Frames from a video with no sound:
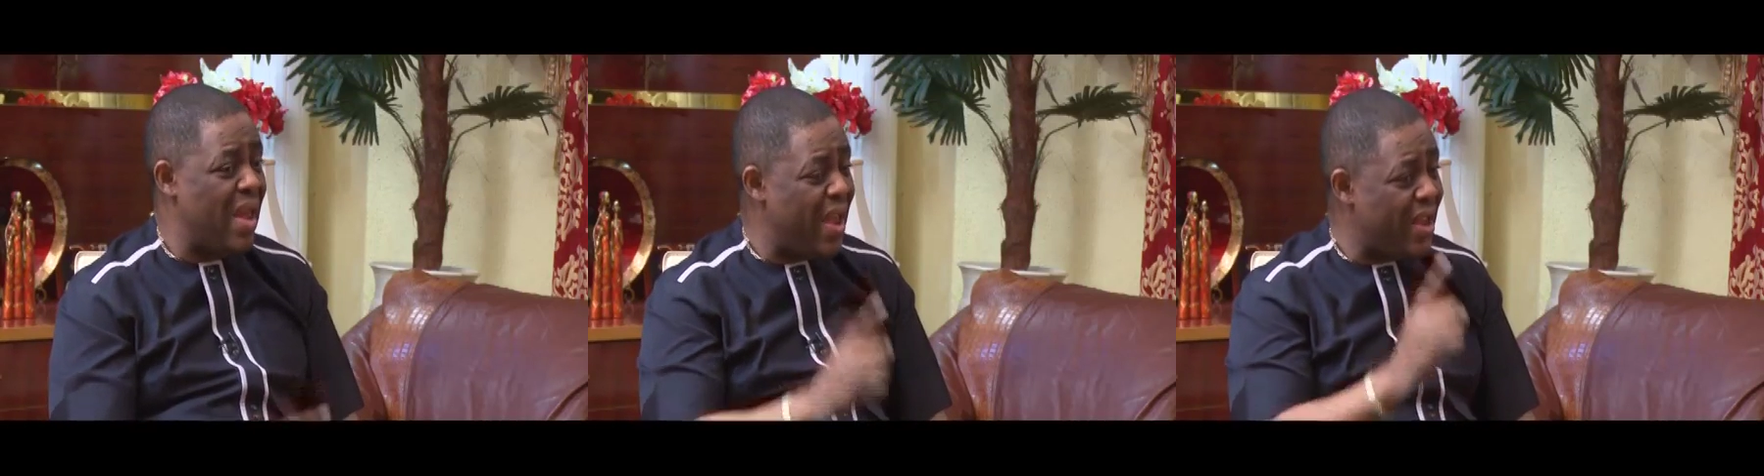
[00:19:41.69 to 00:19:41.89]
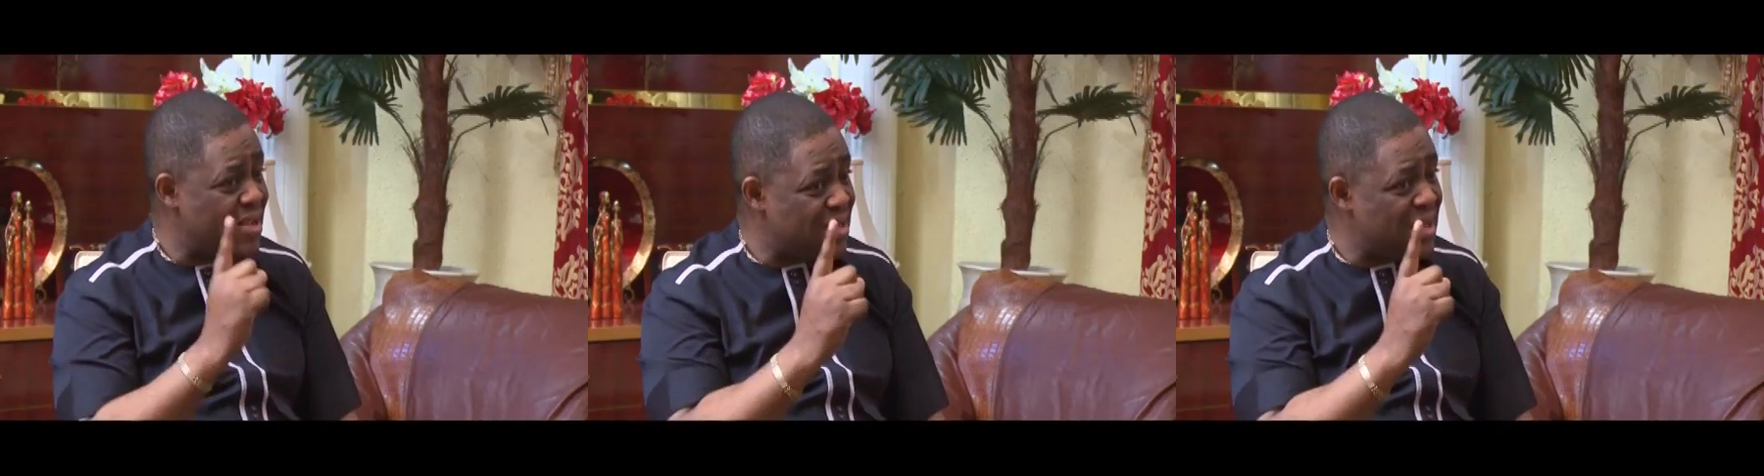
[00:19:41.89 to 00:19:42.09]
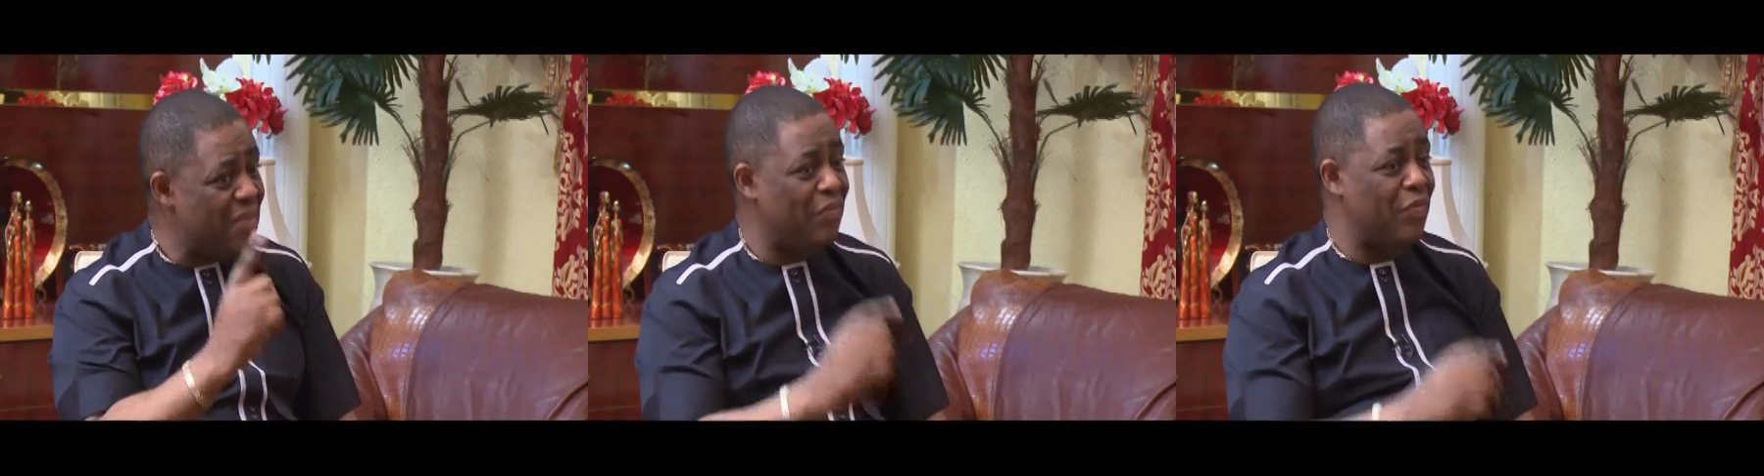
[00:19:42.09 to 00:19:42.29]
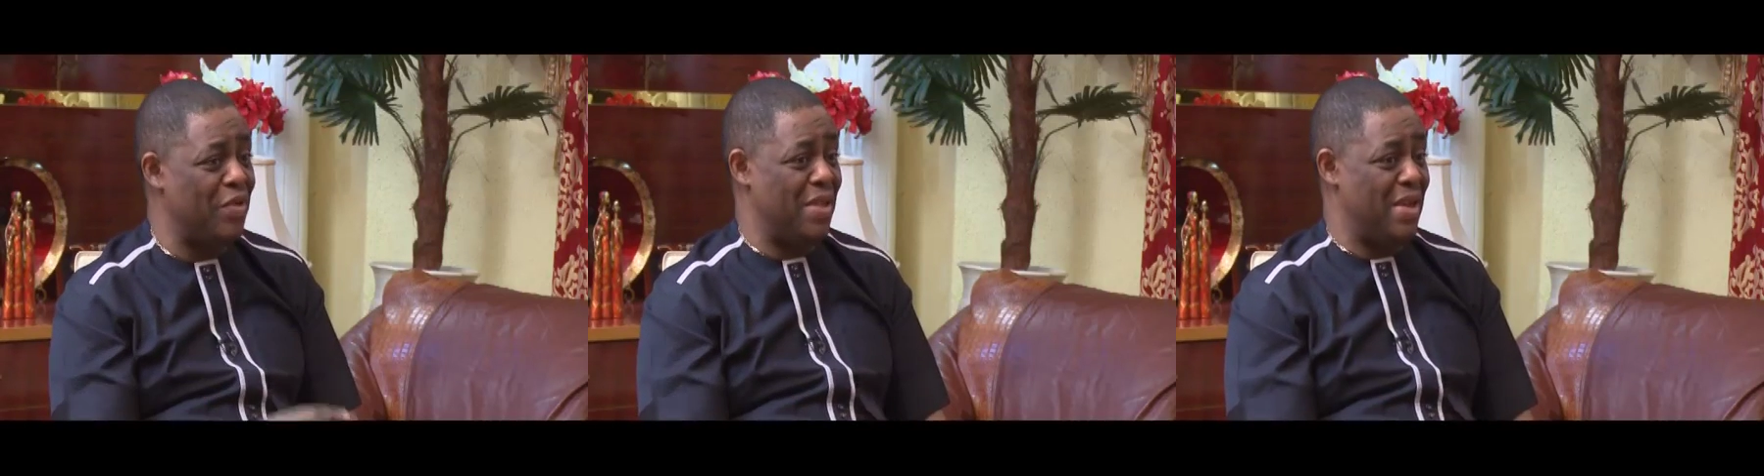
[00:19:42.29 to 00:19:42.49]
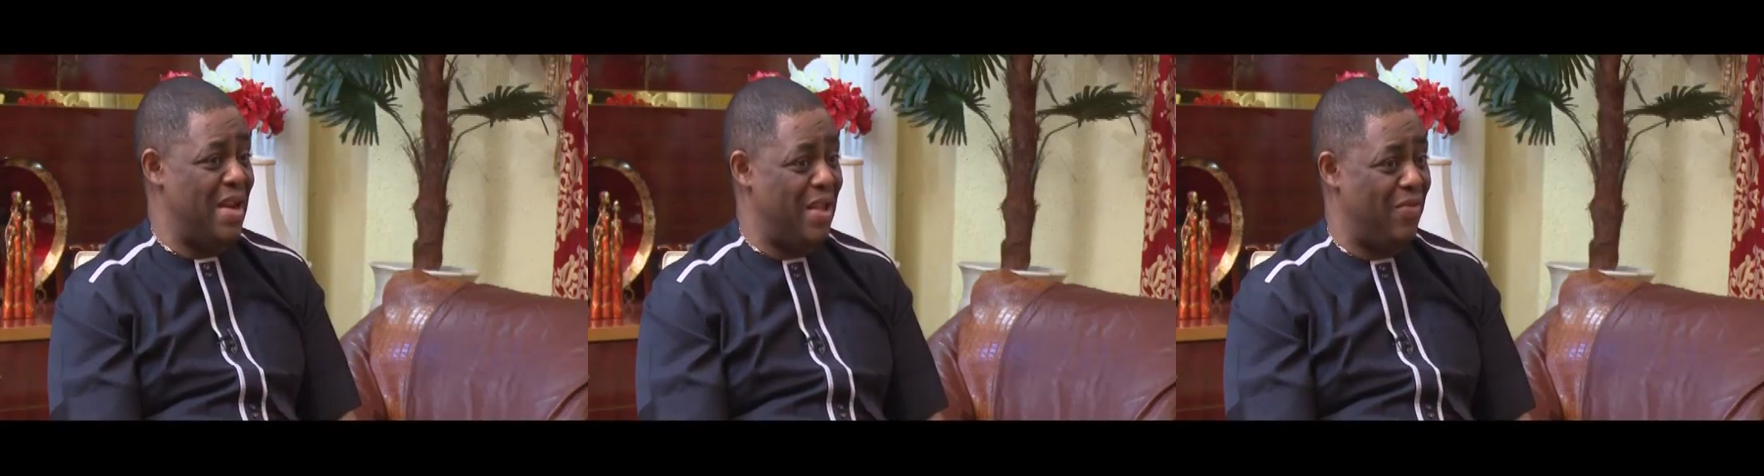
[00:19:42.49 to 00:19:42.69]
except
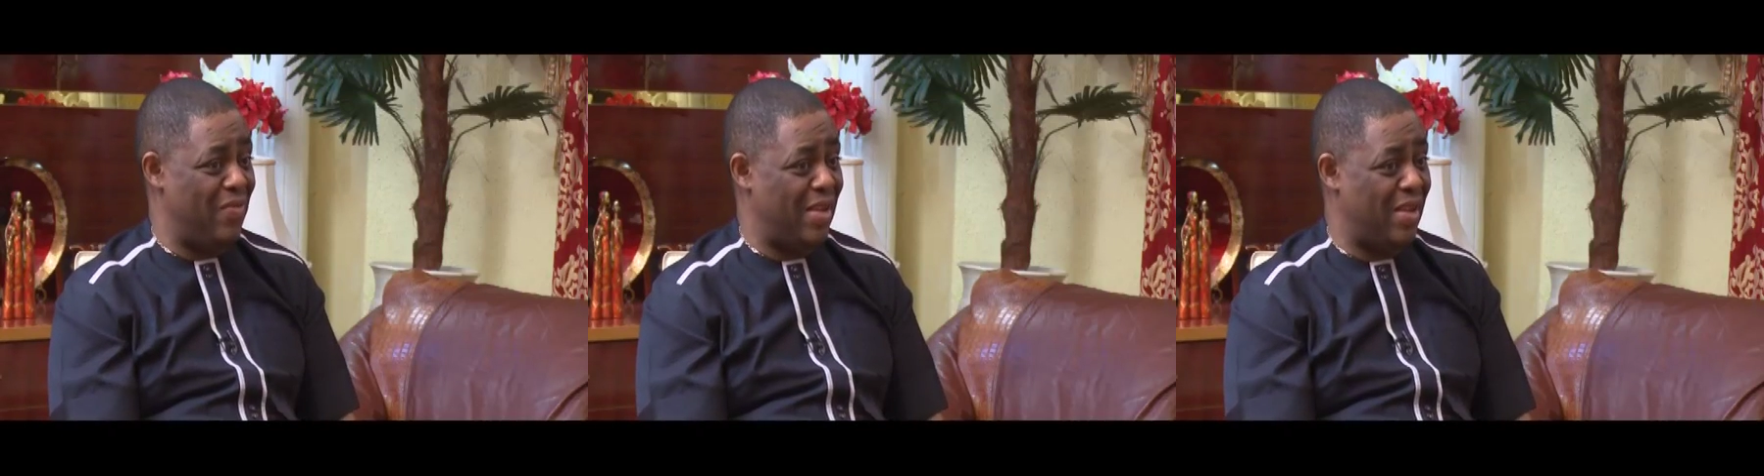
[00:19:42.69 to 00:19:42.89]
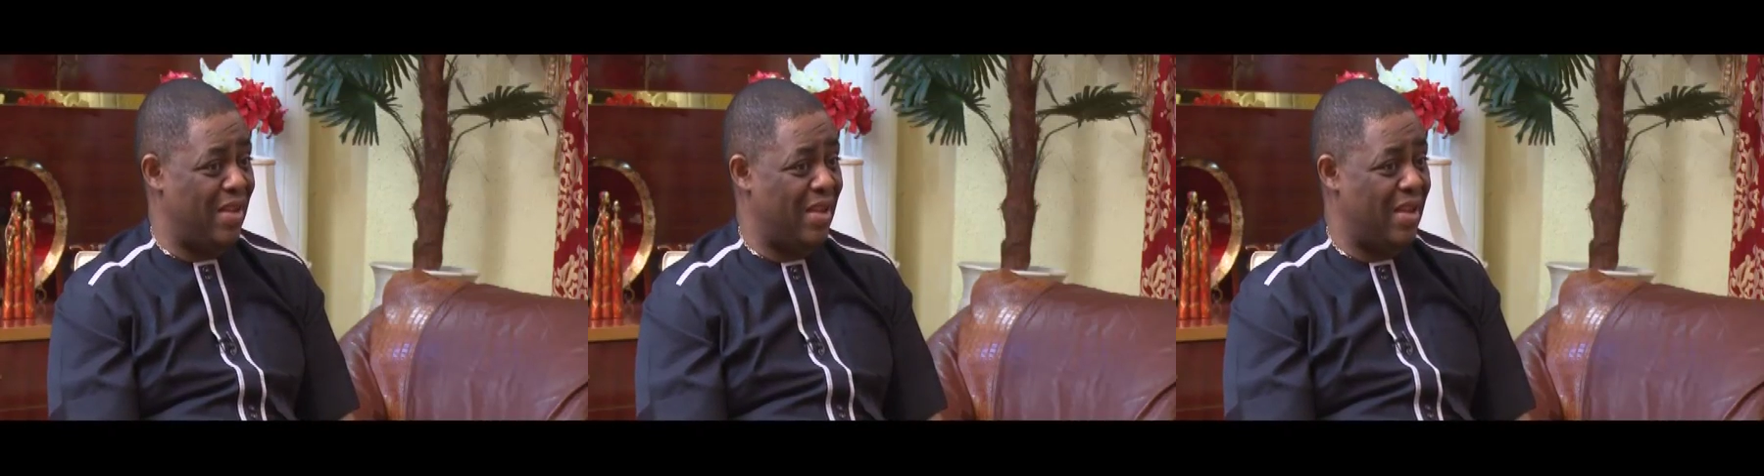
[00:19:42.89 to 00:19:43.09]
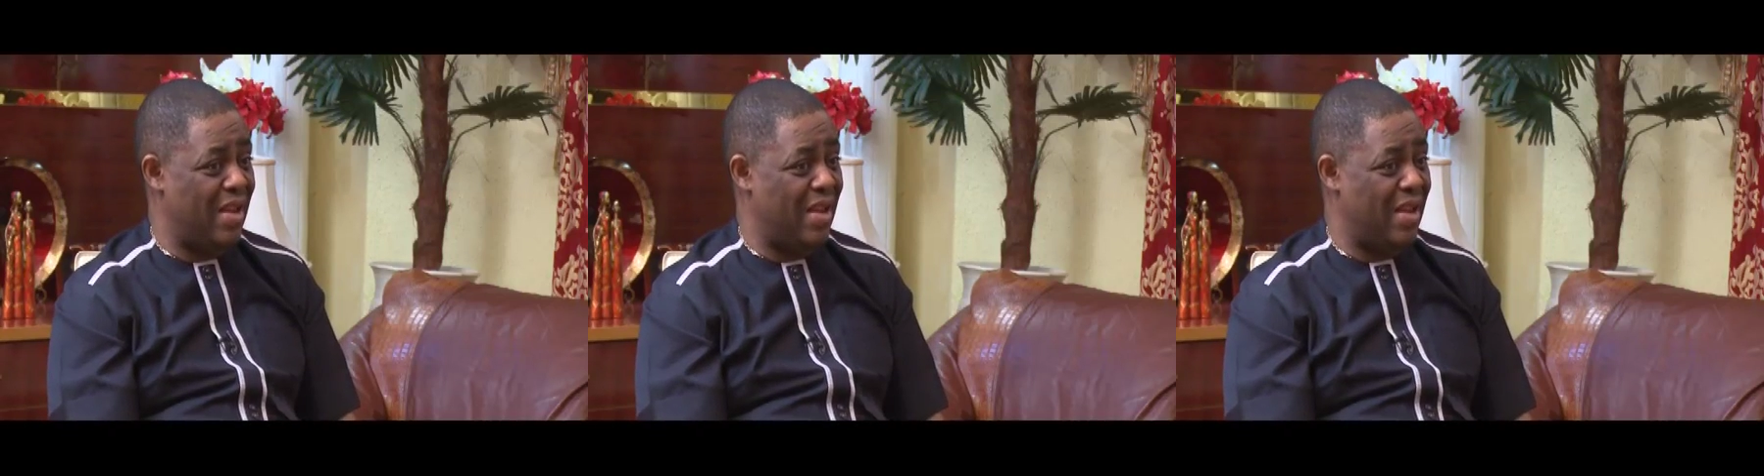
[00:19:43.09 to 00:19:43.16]
for the Navy.